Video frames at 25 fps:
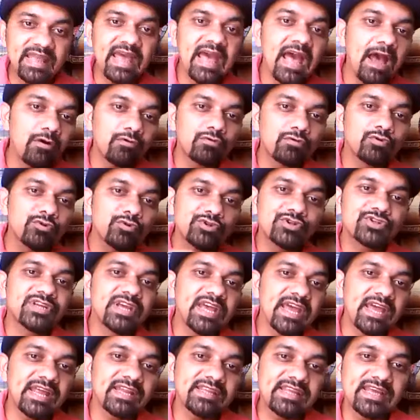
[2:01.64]
have to
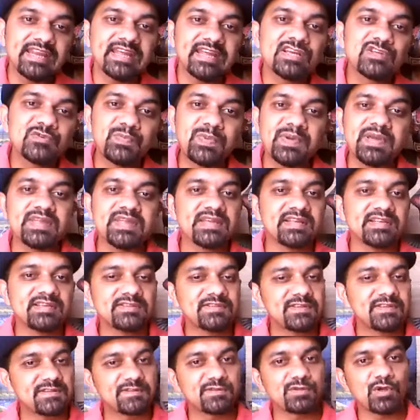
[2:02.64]
share their
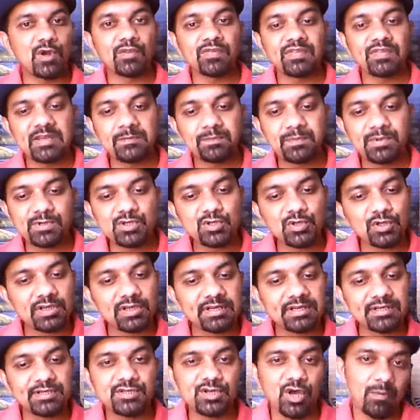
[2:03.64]
experiences on that
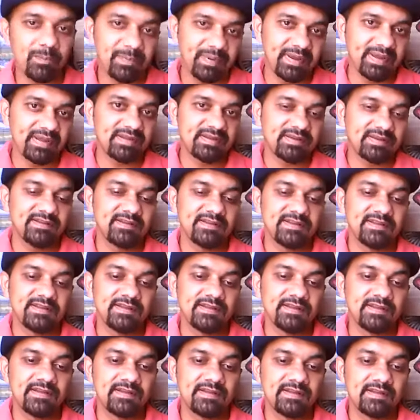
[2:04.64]
particular topic.
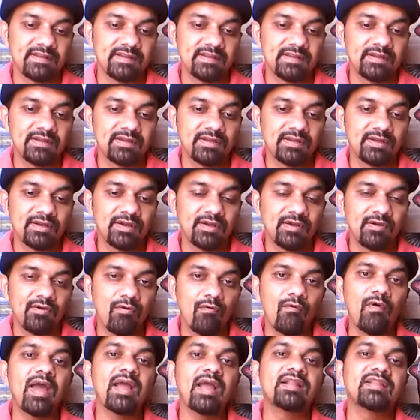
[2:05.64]

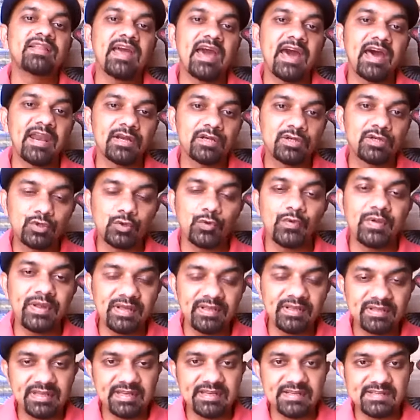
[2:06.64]
While they are
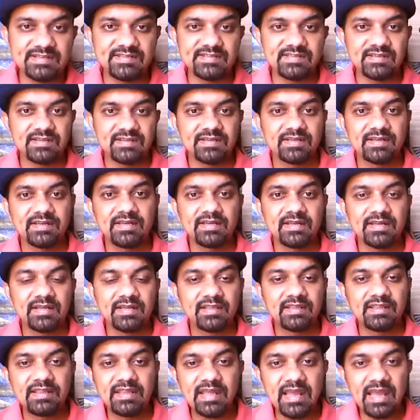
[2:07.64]
doing this,
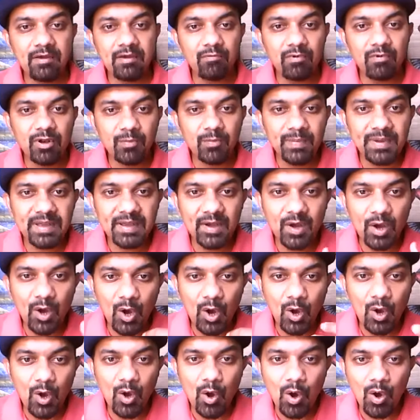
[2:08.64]
they will be
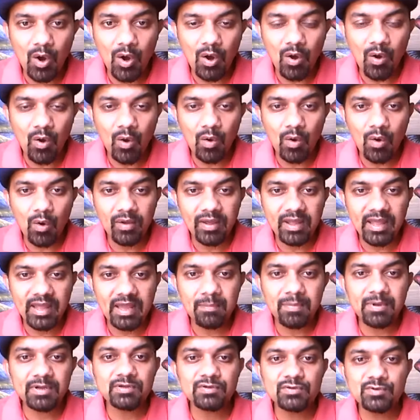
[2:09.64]

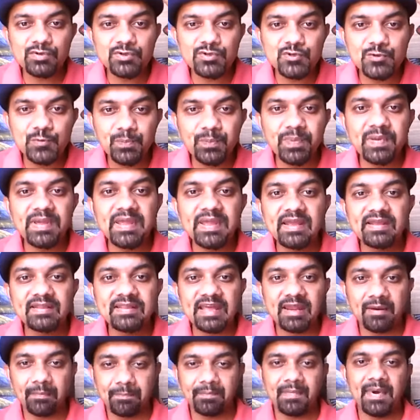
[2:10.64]
able to speak
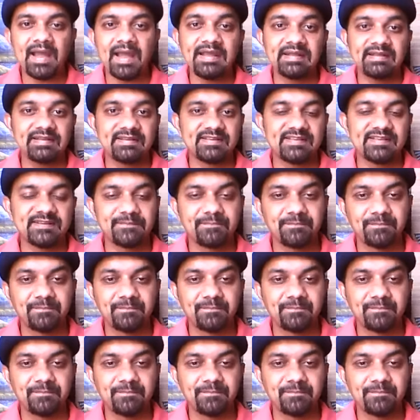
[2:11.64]
their mind.